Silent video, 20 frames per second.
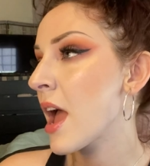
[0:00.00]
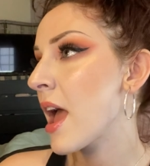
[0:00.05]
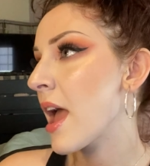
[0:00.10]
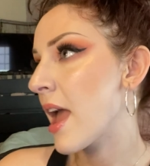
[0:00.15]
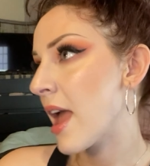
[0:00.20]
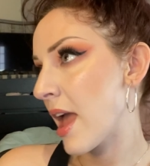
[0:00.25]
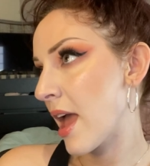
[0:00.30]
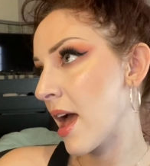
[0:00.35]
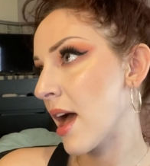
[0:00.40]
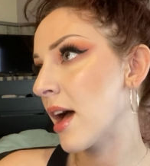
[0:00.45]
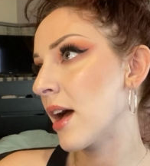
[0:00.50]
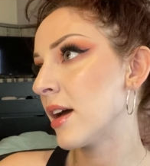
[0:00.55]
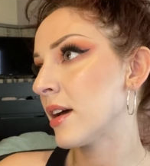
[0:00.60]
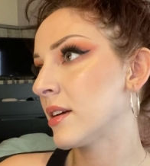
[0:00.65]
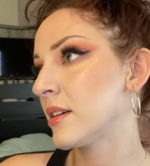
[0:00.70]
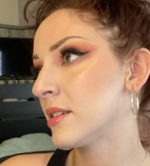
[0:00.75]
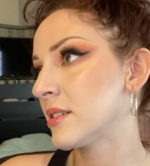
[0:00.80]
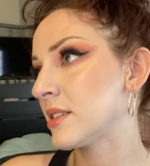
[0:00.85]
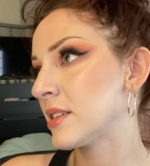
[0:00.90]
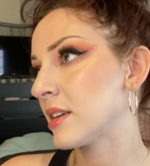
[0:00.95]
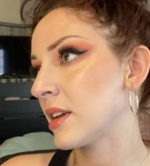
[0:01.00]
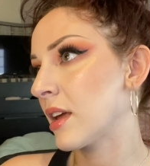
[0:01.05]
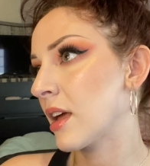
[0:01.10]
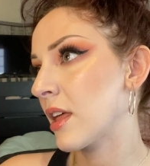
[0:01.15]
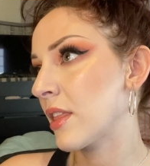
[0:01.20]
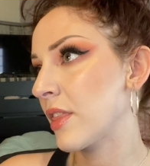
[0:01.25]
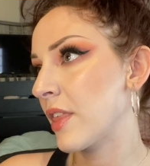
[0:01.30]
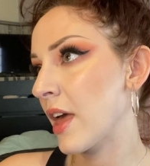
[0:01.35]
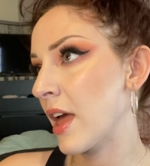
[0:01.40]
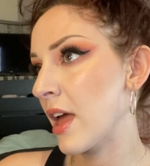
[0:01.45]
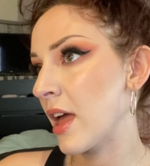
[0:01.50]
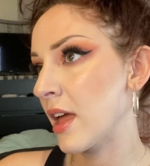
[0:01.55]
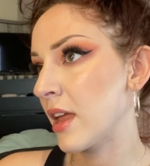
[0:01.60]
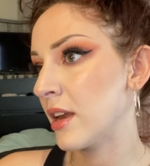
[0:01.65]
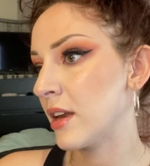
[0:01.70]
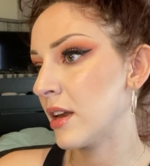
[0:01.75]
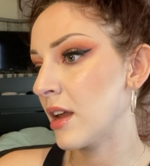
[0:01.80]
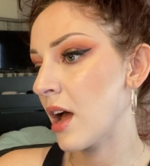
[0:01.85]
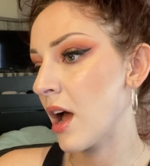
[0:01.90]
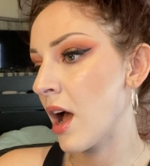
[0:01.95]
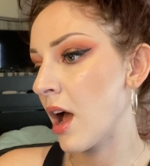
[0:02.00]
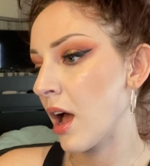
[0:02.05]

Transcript: And then